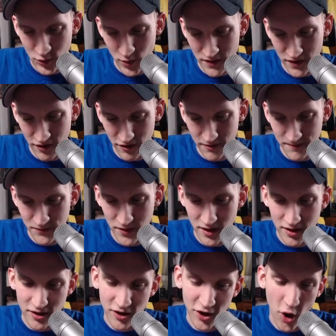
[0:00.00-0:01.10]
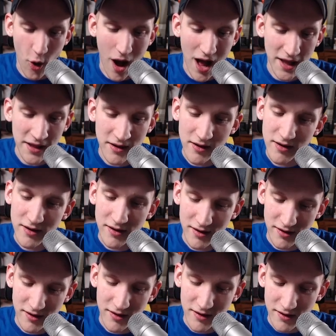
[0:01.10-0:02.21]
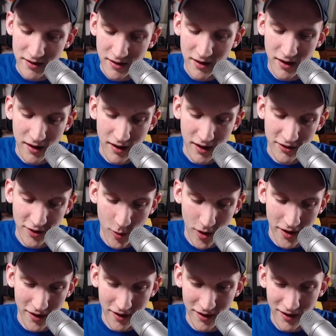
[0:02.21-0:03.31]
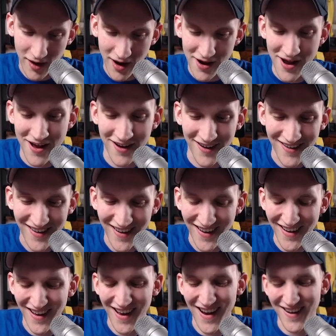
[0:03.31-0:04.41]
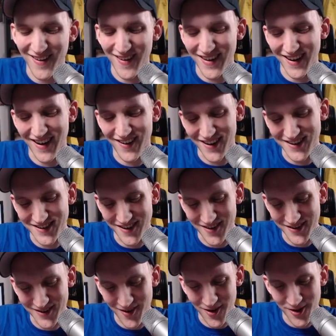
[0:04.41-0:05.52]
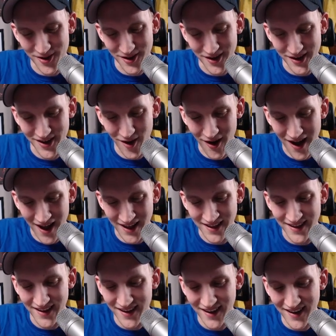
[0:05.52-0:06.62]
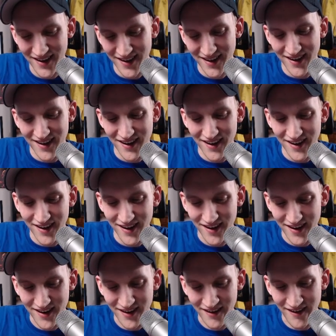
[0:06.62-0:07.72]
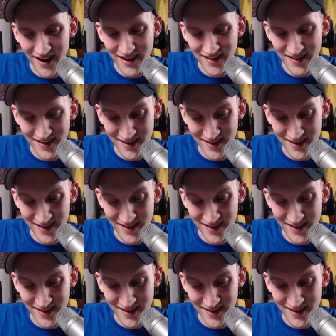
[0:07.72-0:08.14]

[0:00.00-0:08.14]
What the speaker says: wizard, Johan. I don't want to crush your soul, Johan. All right.